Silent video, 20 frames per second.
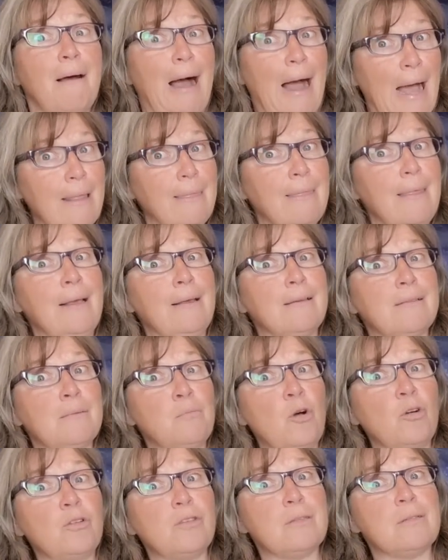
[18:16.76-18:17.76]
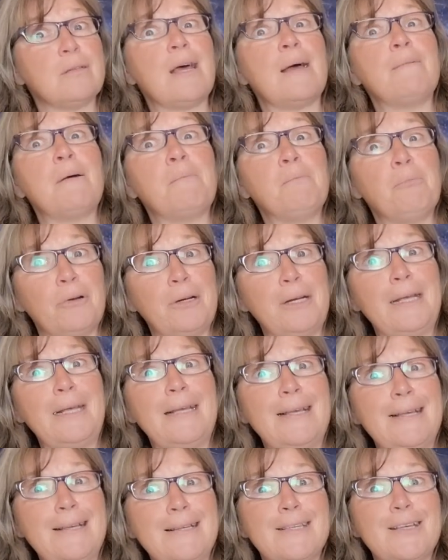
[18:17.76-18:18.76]
I think most of the time I'm pretty
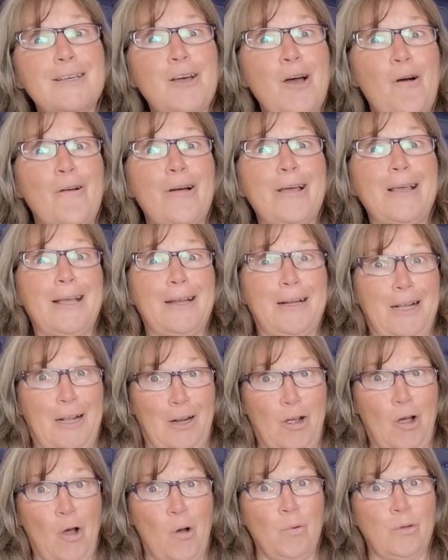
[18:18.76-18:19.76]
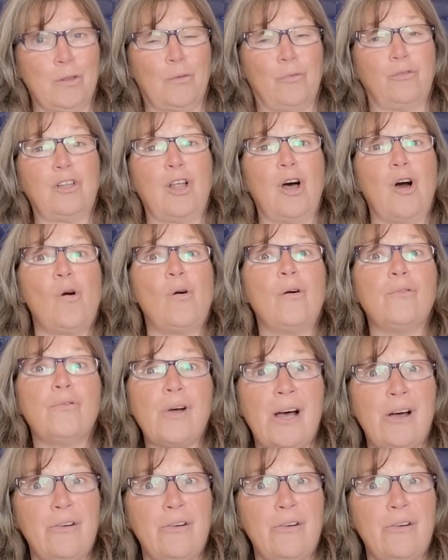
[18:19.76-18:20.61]
easygoing and can go with the flow